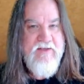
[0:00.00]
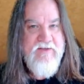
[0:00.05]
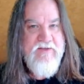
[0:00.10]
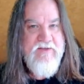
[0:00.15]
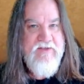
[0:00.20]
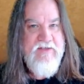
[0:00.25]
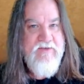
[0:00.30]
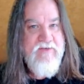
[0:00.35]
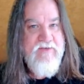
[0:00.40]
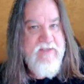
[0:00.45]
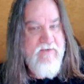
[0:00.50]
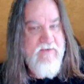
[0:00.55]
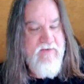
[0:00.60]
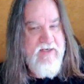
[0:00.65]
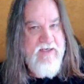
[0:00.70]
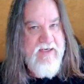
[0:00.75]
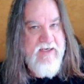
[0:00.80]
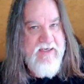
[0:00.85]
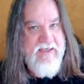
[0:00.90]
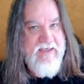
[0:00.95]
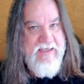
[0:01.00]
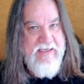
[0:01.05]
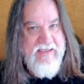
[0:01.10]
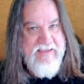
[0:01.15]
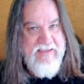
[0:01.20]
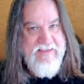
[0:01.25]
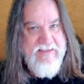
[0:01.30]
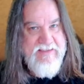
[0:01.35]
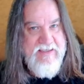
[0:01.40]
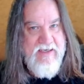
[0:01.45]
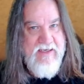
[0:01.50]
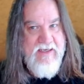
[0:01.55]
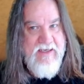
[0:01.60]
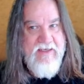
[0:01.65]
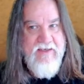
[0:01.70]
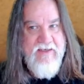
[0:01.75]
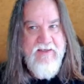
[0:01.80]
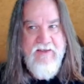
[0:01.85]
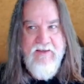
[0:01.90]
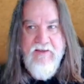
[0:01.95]
279E
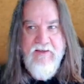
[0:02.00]
side,